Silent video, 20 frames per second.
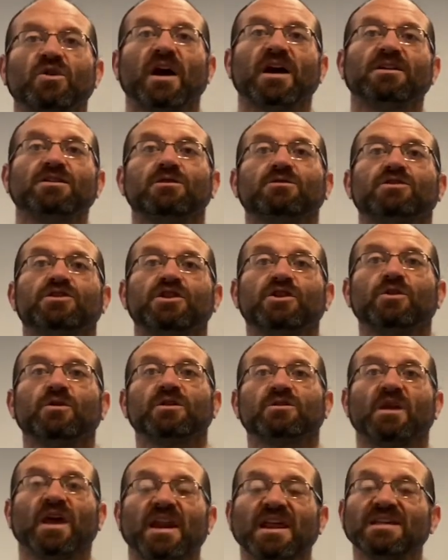and do too is
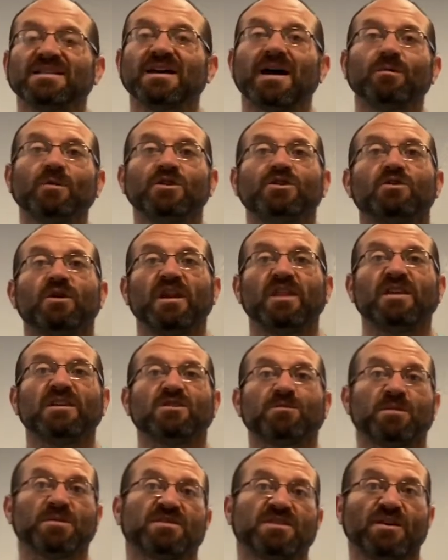anytime we do anything
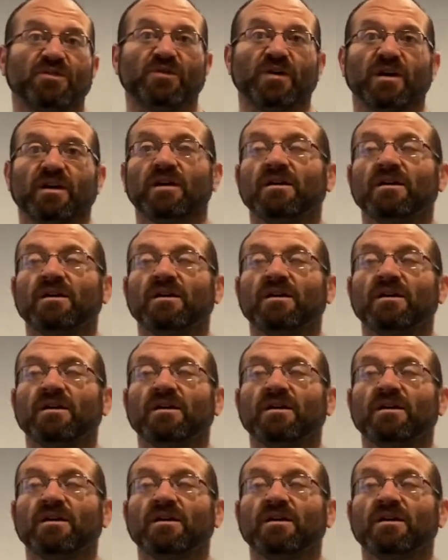specific,